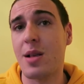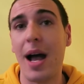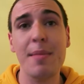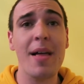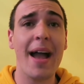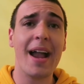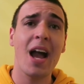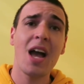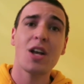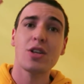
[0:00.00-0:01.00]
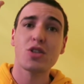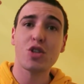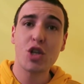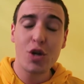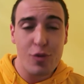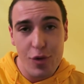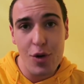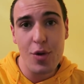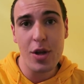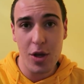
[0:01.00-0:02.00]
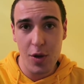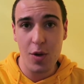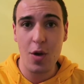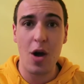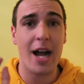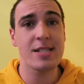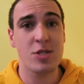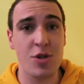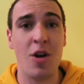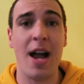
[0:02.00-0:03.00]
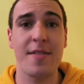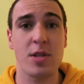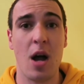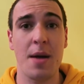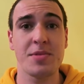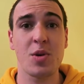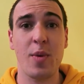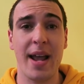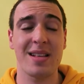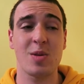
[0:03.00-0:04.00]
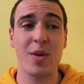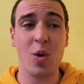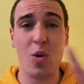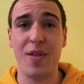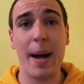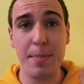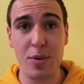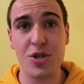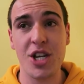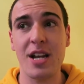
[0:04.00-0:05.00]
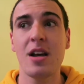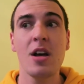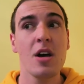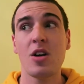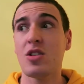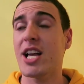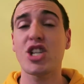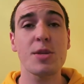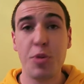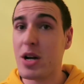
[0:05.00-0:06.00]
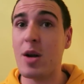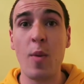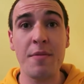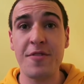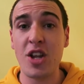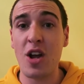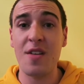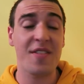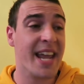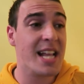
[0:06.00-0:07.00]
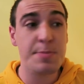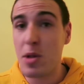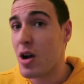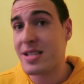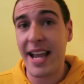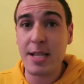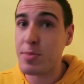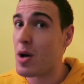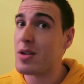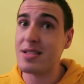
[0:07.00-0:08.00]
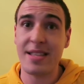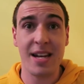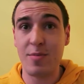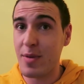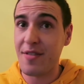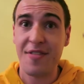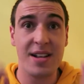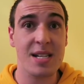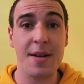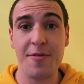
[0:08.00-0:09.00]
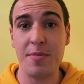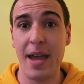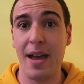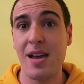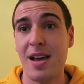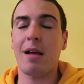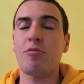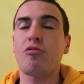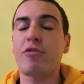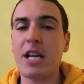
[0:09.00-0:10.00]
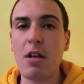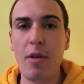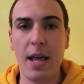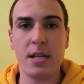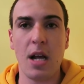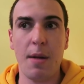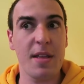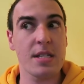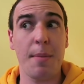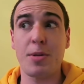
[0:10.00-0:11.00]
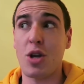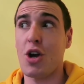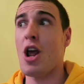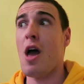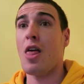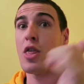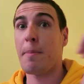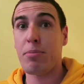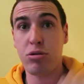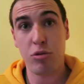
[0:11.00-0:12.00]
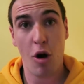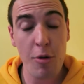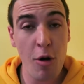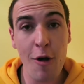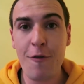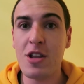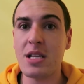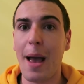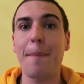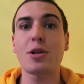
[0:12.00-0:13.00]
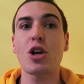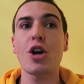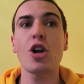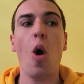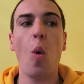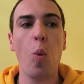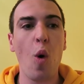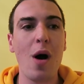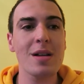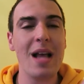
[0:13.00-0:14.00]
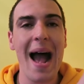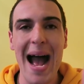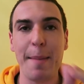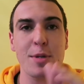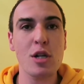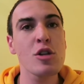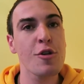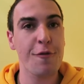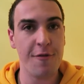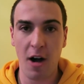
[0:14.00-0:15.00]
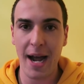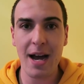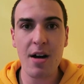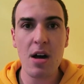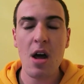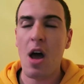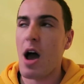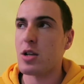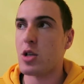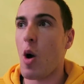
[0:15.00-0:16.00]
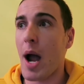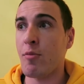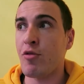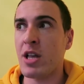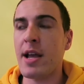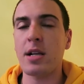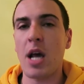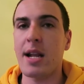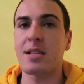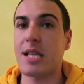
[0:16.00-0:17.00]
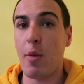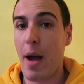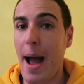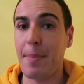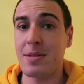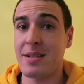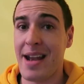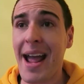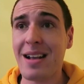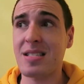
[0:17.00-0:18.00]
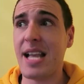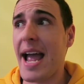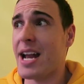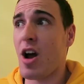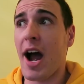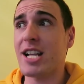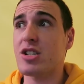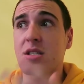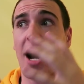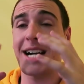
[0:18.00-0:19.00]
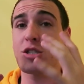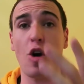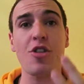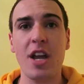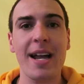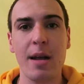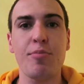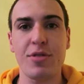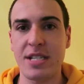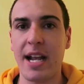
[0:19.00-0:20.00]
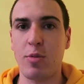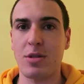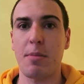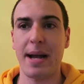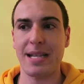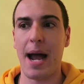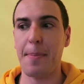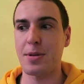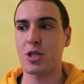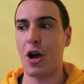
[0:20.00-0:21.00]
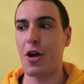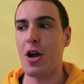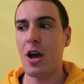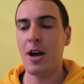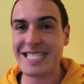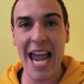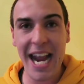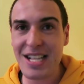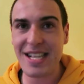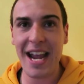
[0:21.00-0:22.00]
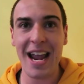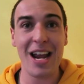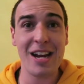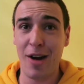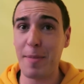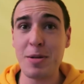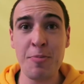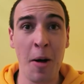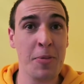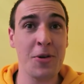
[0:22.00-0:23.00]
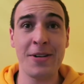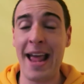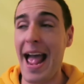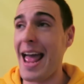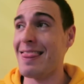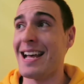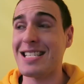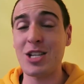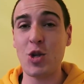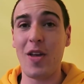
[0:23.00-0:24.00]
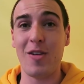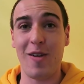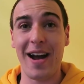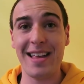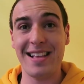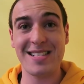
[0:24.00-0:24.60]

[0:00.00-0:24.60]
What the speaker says: So I'm like, screw you, I do not have time to waste with all that bullshit. Let's just put it in one video, and if it gets blocked, it gets blocked, and then we fix it up from there. And I'm really, really excited about this episode. The promo for this episode was absolute fire. So I'm really excited to see what happens next. And I don't think I can predict what's about to happen. So take a seat, grab some popcorn, and let's enjoy the ride.